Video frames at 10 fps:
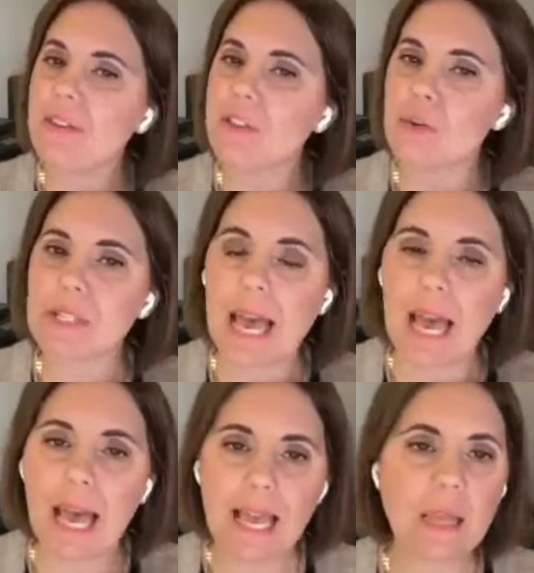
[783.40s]
to have those
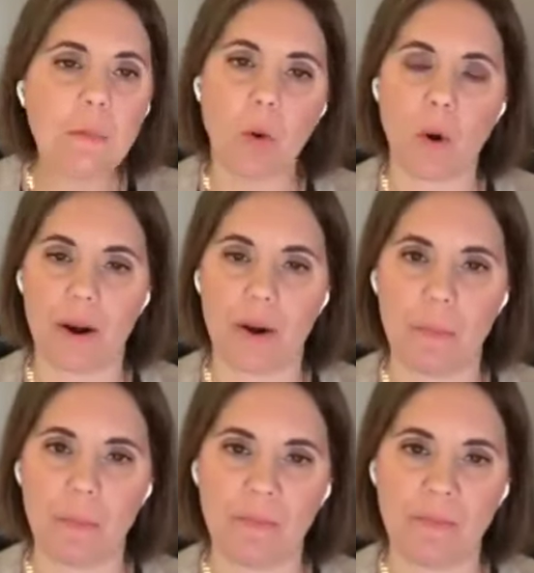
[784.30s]
anymore.
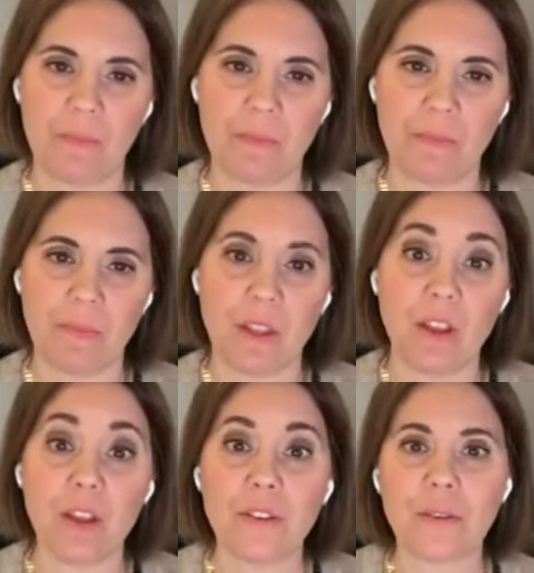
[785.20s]

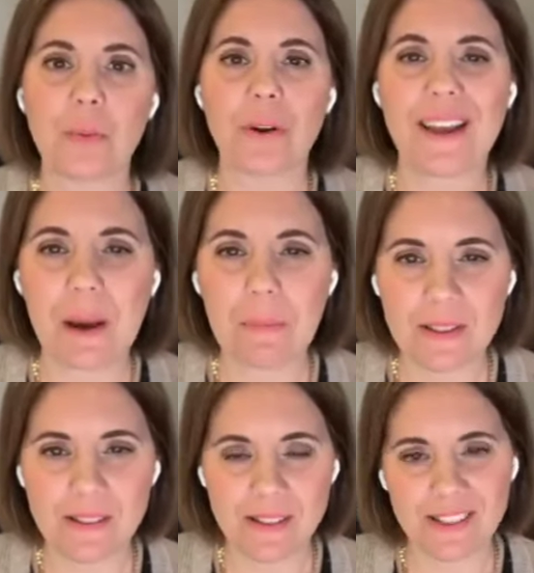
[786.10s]
So what
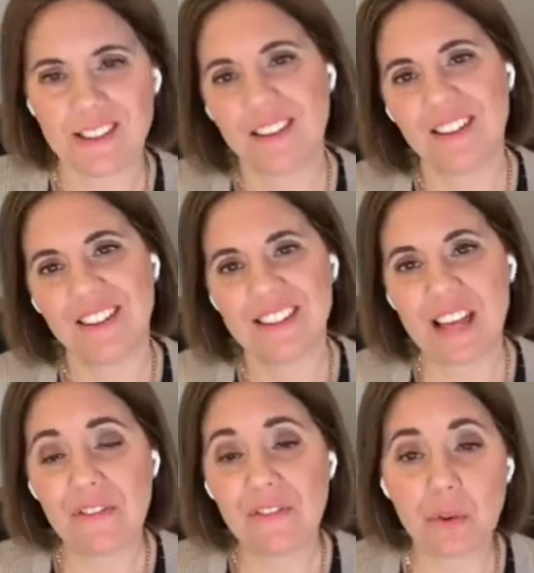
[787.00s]
happens?
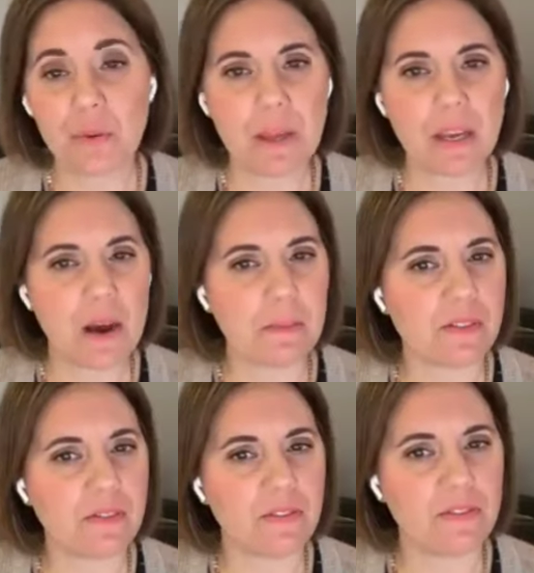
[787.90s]
That food
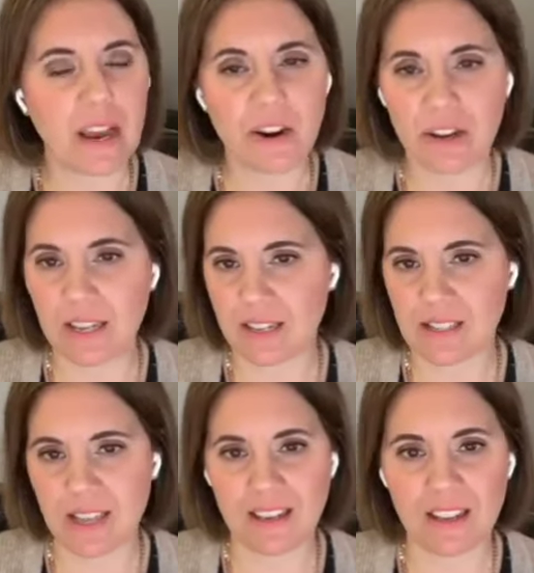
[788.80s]
becomes very
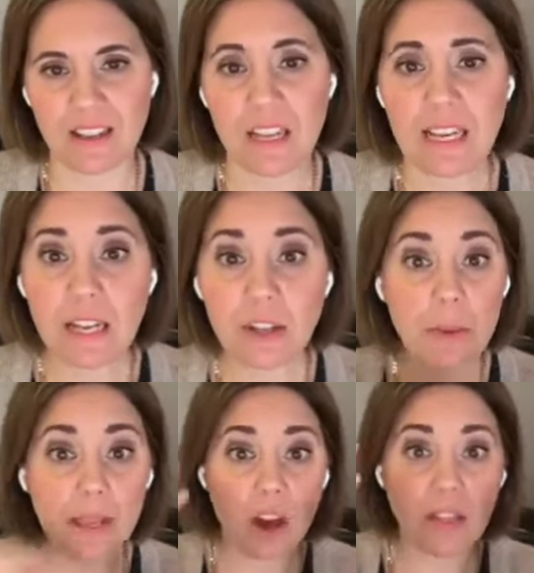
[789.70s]
exciting. Now, you
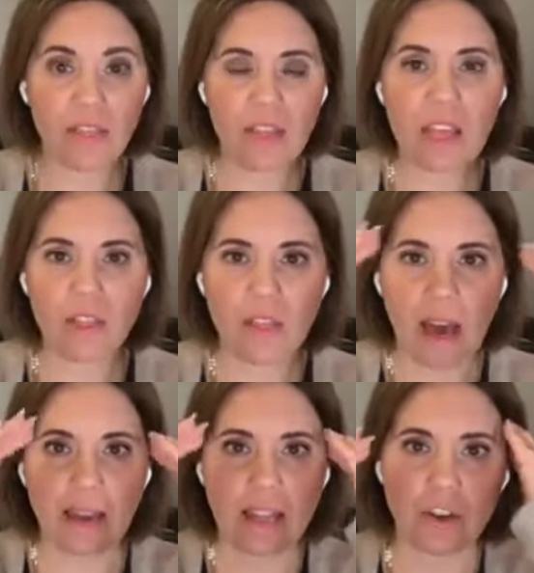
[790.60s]
may not think
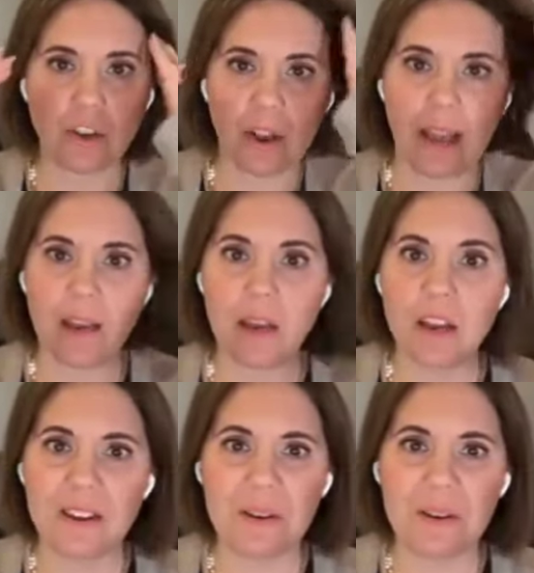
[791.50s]
that in your head,